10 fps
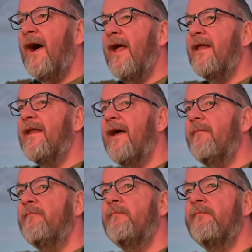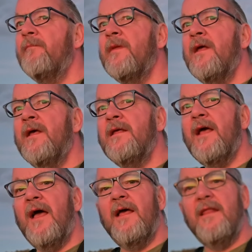and
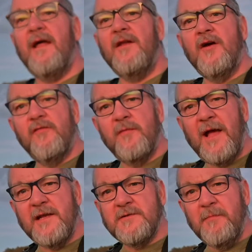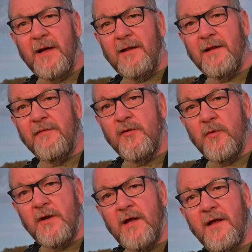yeah, hit that notification bell if you
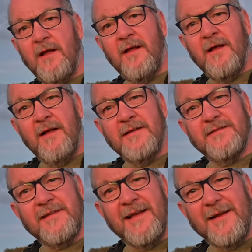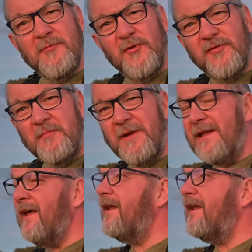want to see any more from me.